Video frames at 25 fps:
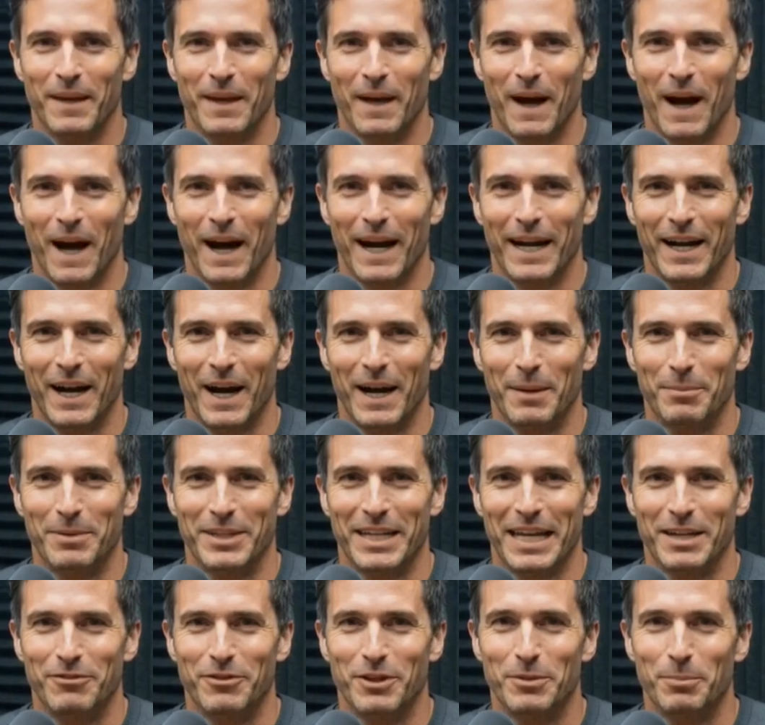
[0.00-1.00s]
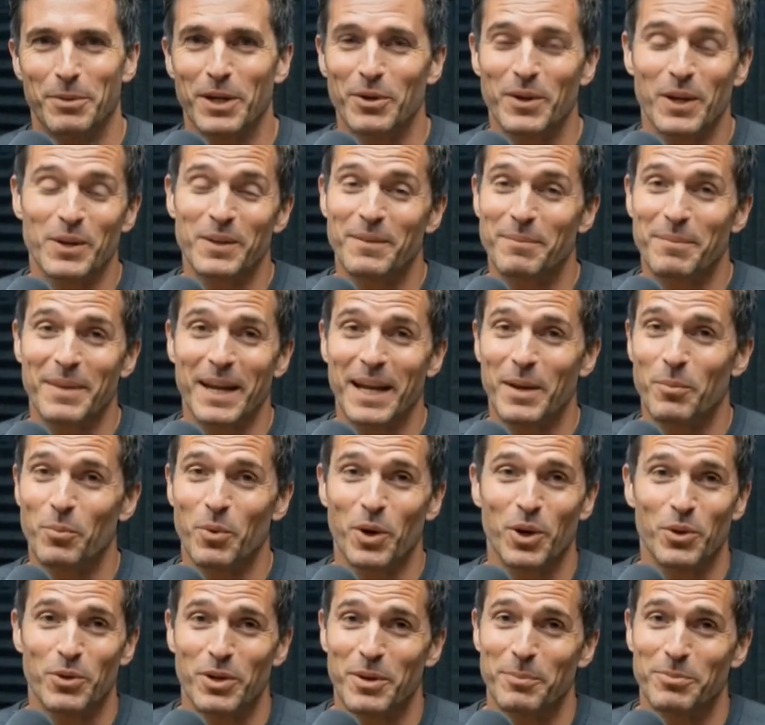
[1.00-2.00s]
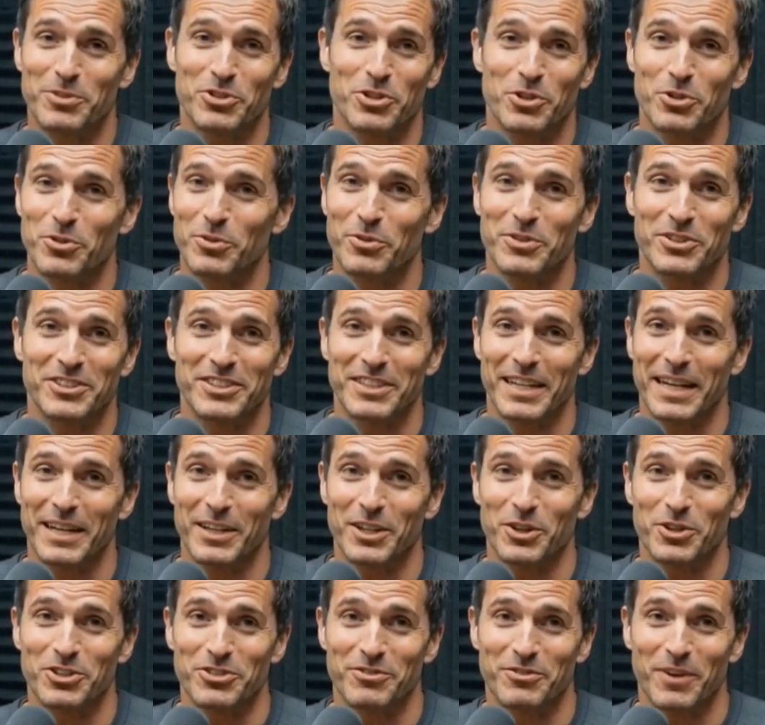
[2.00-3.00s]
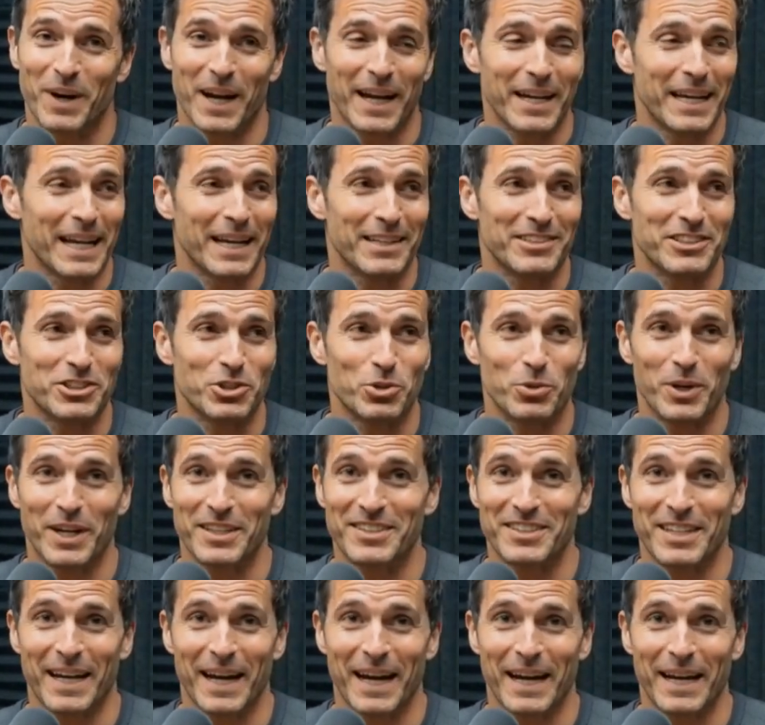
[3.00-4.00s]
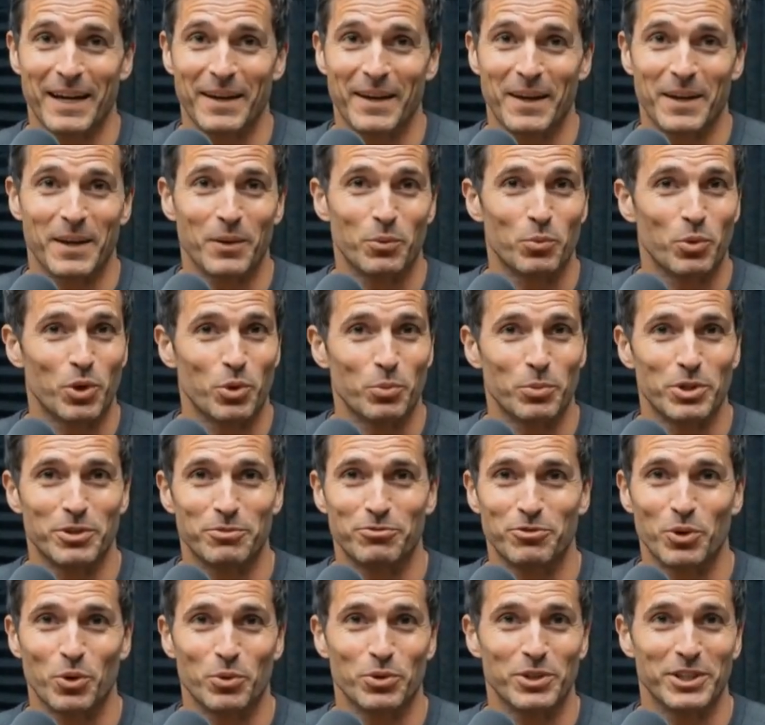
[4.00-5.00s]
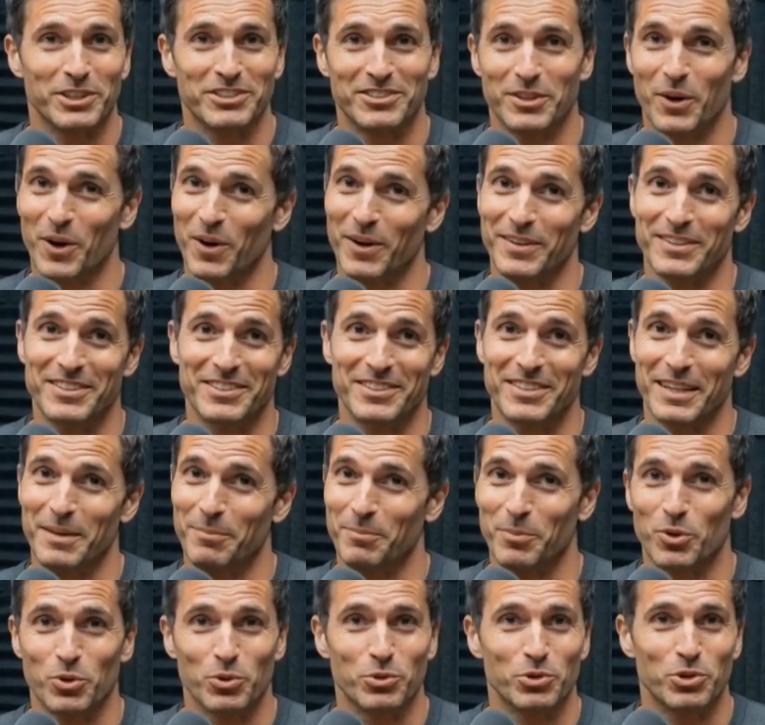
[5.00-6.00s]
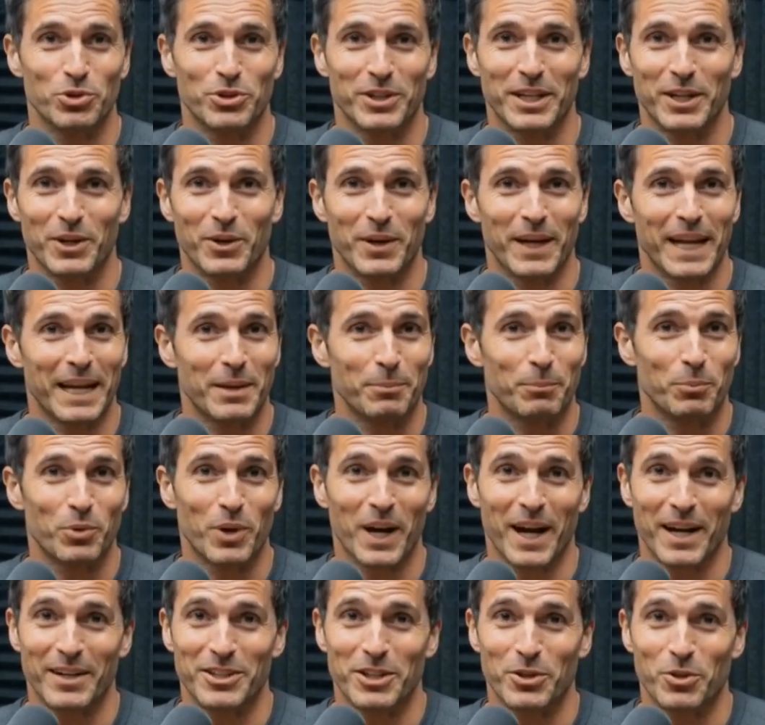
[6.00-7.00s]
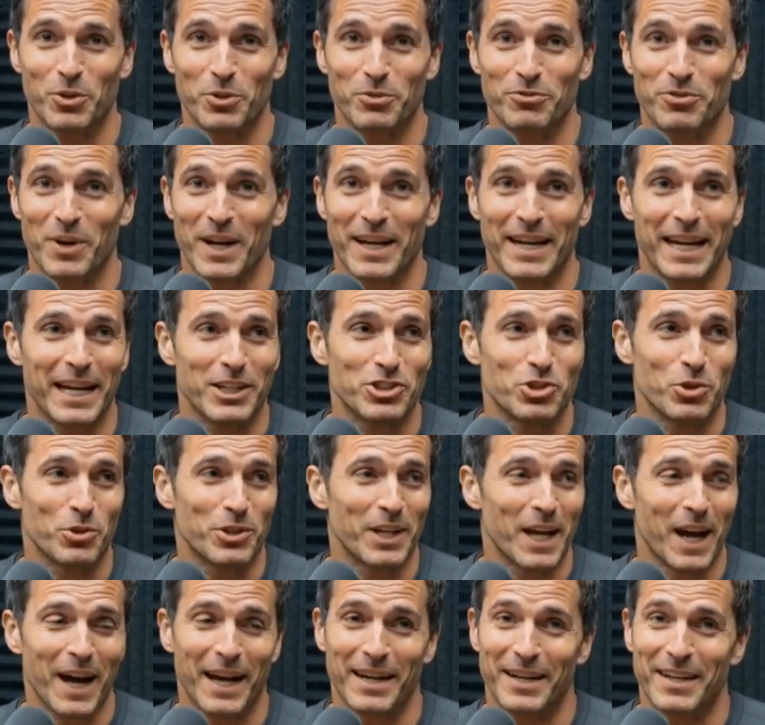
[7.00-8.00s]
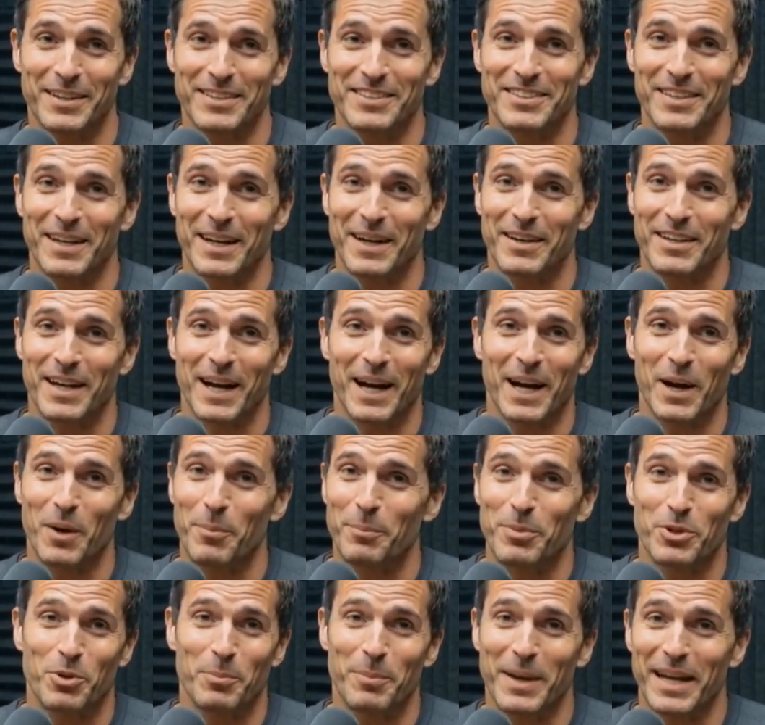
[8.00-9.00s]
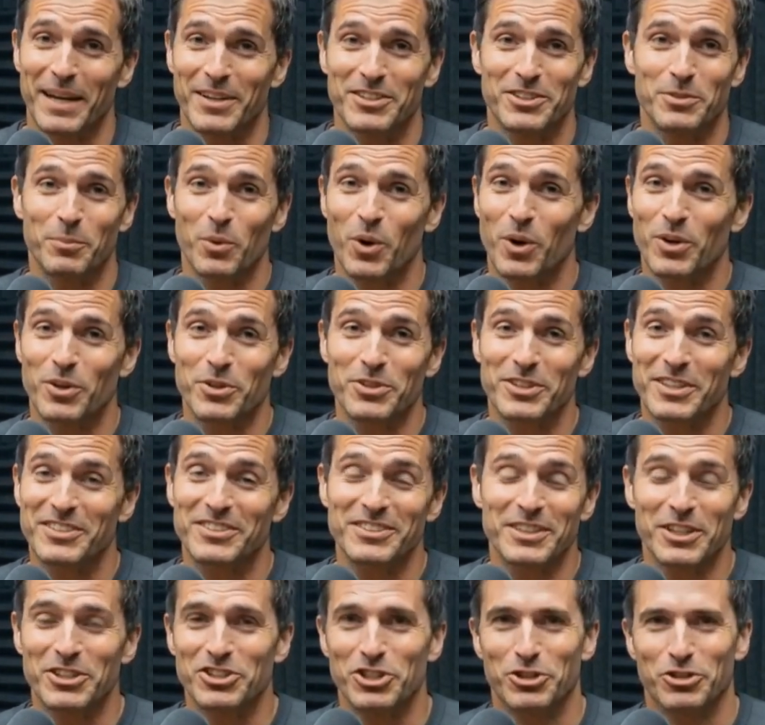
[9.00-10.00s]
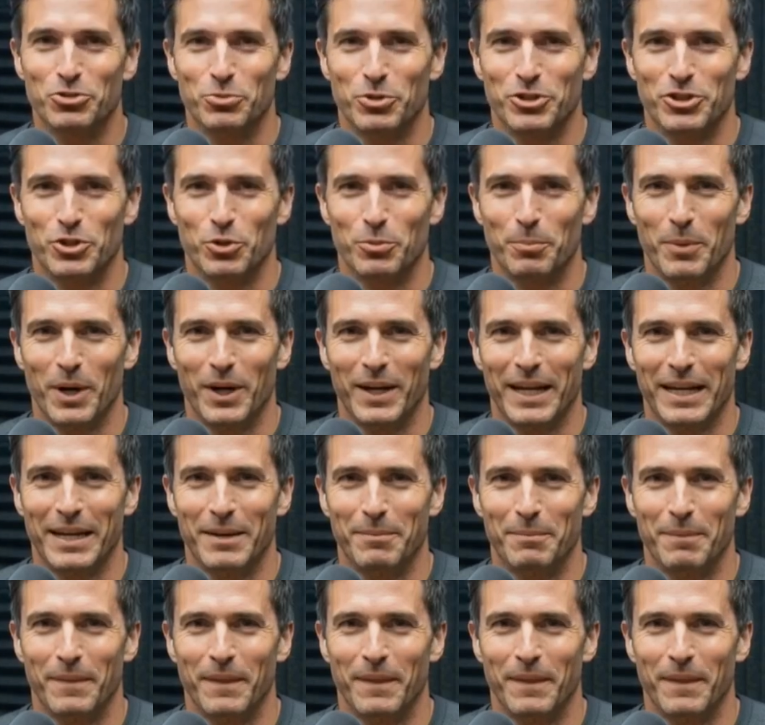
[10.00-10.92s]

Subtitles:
Hi, I'm David Miller, and welcome to Seniors Finance USA, where we focus on simple, clear, and practical financial guidance to help you make smarter decisions with your money.